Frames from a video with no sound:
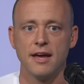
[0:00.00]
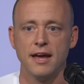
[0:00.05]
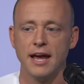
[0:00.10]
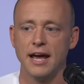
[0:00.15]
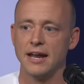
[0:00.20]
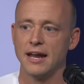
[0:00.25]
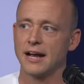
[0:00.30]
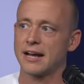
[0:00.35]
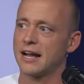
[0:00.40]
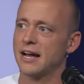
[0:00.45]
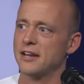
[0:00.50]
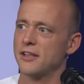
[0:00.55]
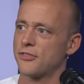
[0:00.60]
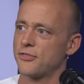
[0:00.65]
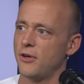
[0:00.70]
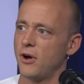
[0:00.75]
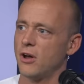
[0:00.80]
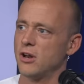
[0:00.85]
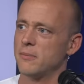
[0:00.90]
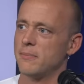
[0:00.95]
and I kind of
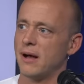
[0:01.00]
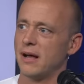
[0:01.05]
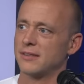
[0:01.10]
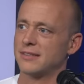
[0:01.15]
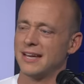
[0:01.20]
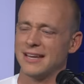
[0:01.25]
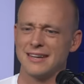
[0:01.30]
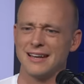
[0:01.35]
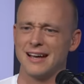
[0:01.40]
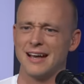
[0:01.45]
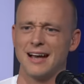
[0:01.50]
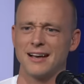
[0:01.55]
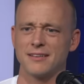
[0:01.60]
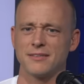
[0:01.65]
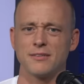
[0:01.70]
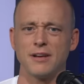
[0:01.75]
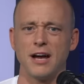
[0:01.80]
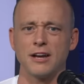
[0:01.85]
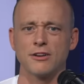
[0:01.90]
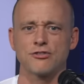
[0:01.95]
thought about that, and I, I,
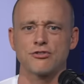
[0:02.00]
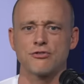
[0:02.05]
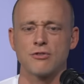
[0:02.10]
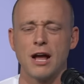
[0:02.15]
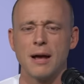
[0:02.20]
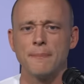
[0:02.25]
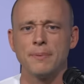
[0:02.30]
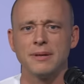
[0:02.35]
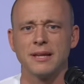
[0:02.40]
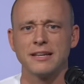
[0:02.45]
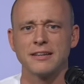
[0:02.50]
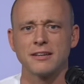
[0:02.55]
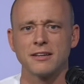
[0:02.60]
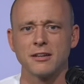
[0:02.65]
I extrapolated a